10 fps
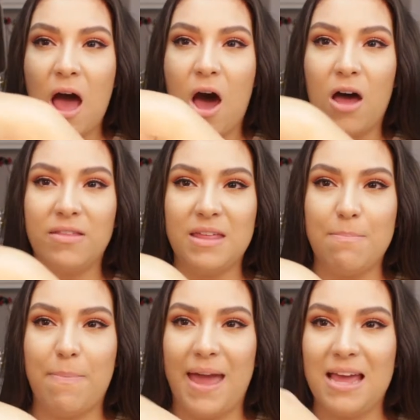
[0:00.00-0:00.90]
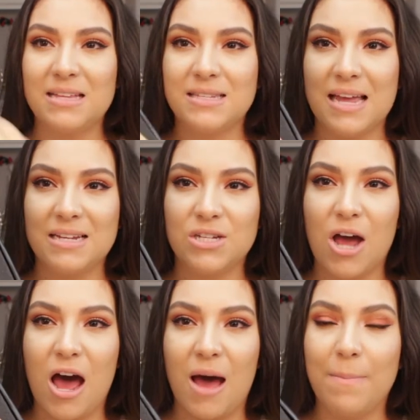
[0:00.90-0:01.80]
on the base and
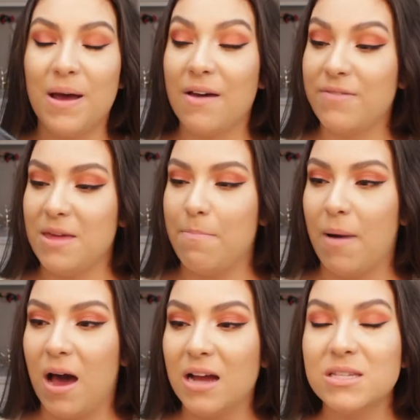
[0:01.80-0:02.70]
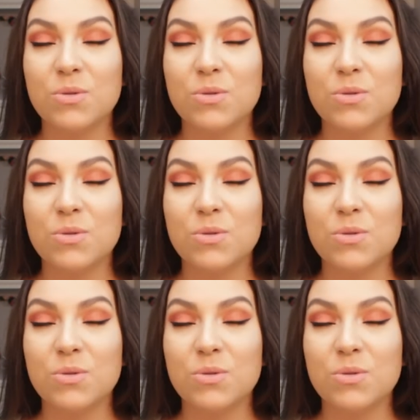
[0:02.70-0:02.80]
top of the box,